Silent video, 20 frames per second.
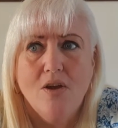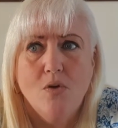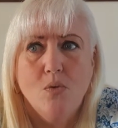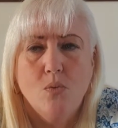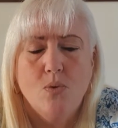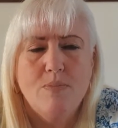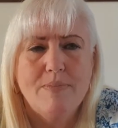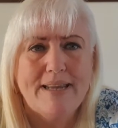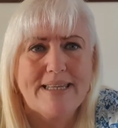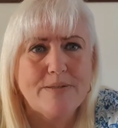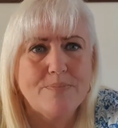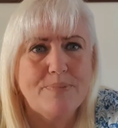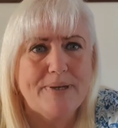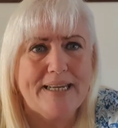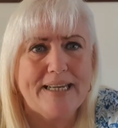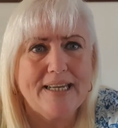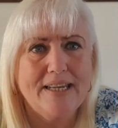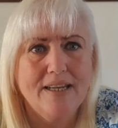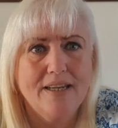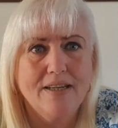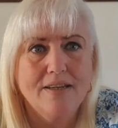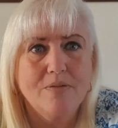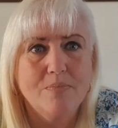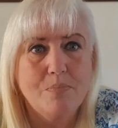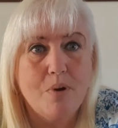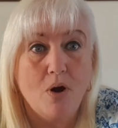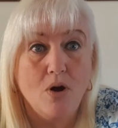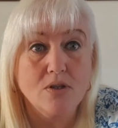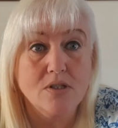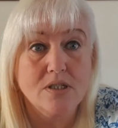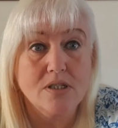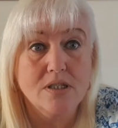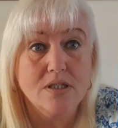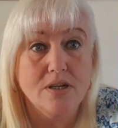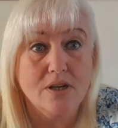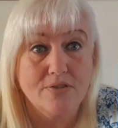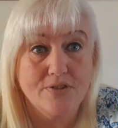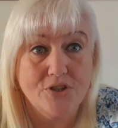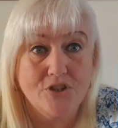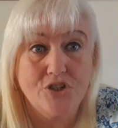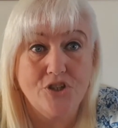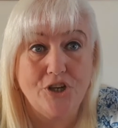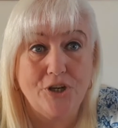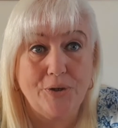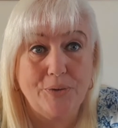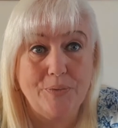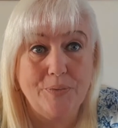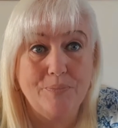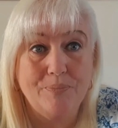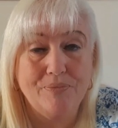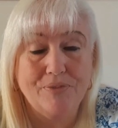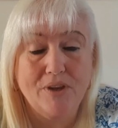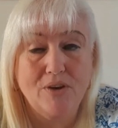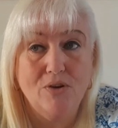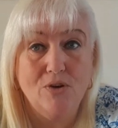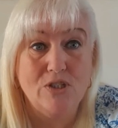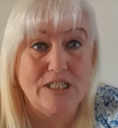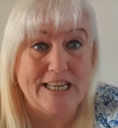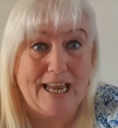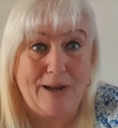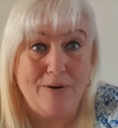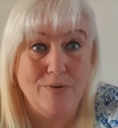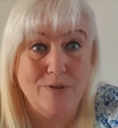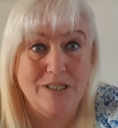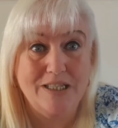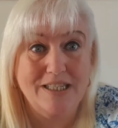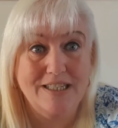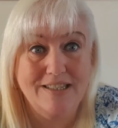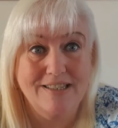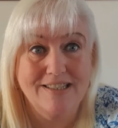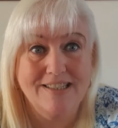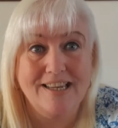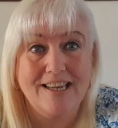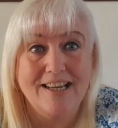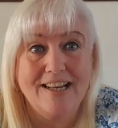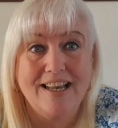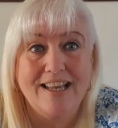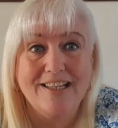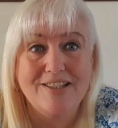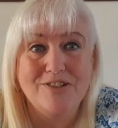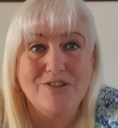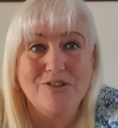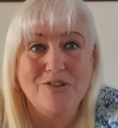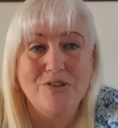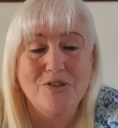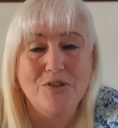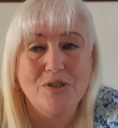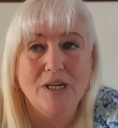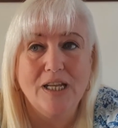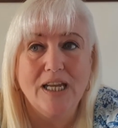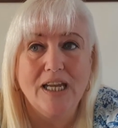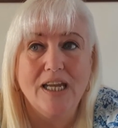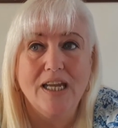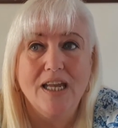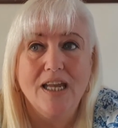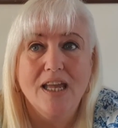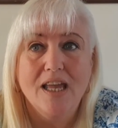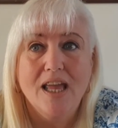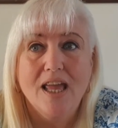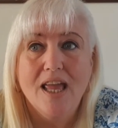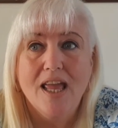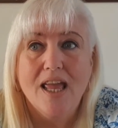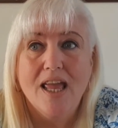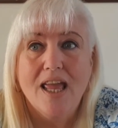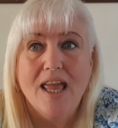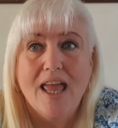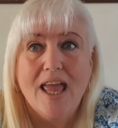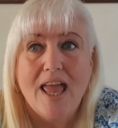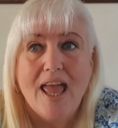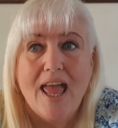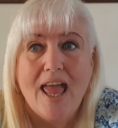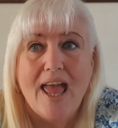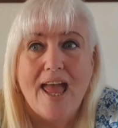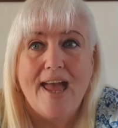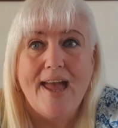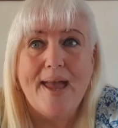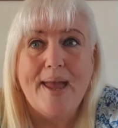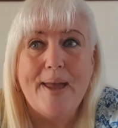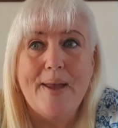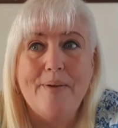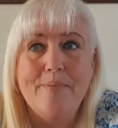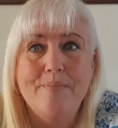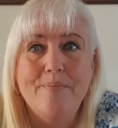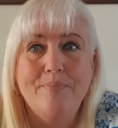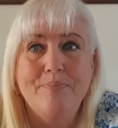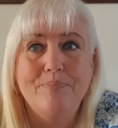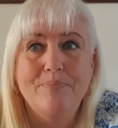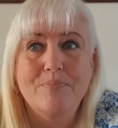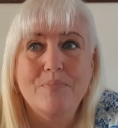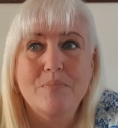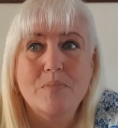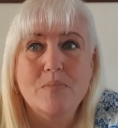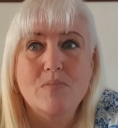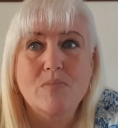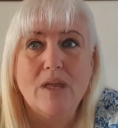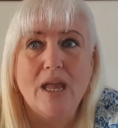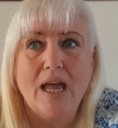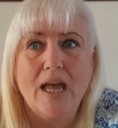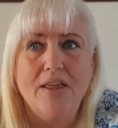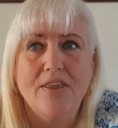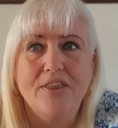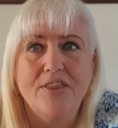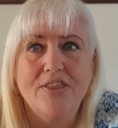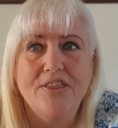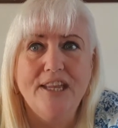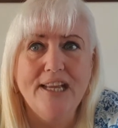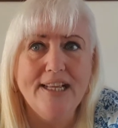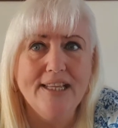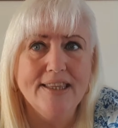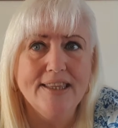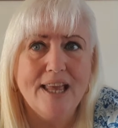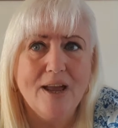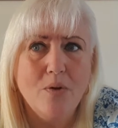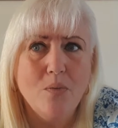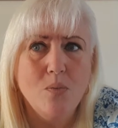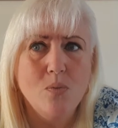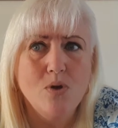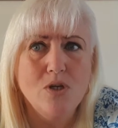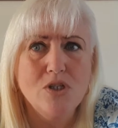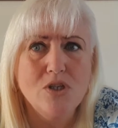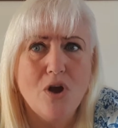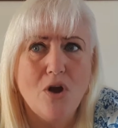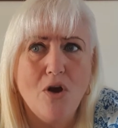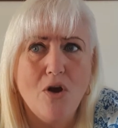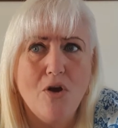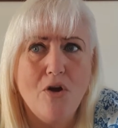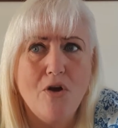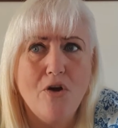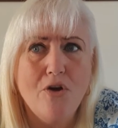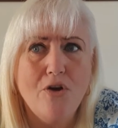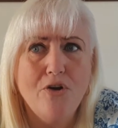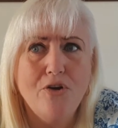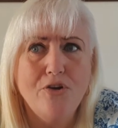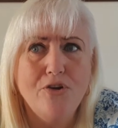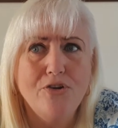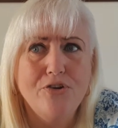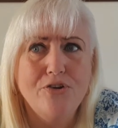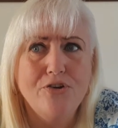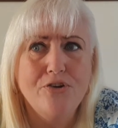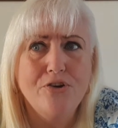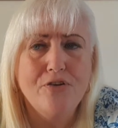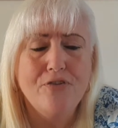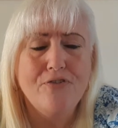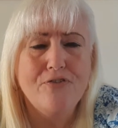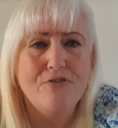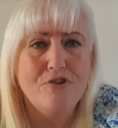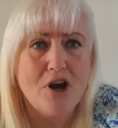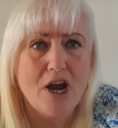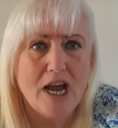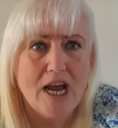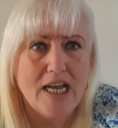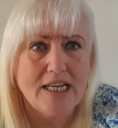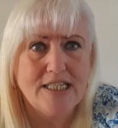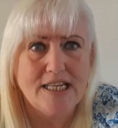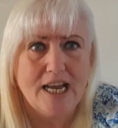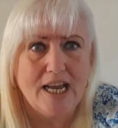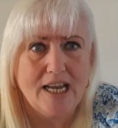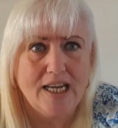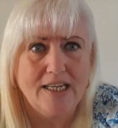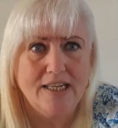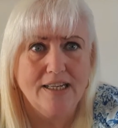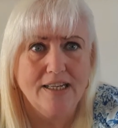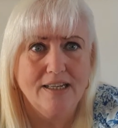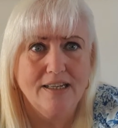We made a big pot of stew, or scouse as I like to call it. I think that was on Friday.